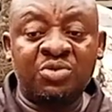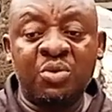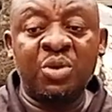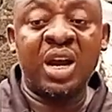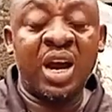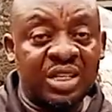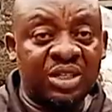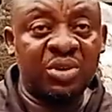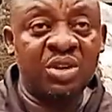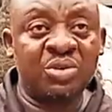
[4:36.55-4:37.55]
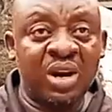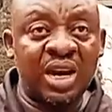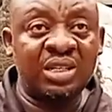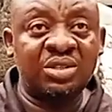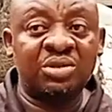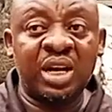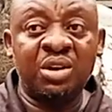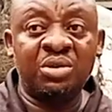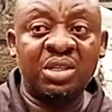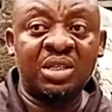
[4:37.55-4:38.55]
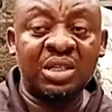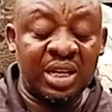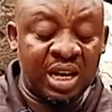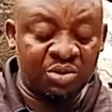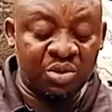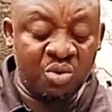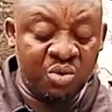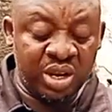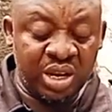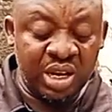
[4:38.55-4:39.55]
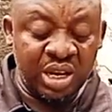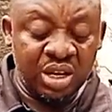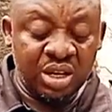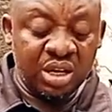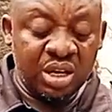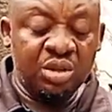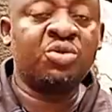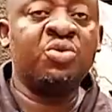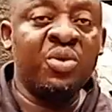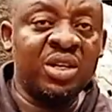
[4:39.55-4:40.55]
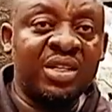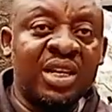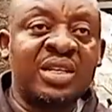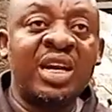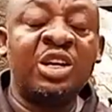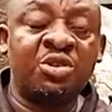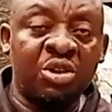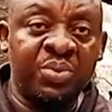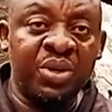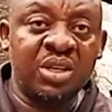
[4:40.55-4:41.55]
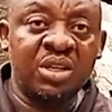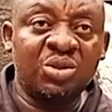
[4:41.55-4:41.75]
When you hatch, you started noticing that 1 week, 2 weeks, they started dropping.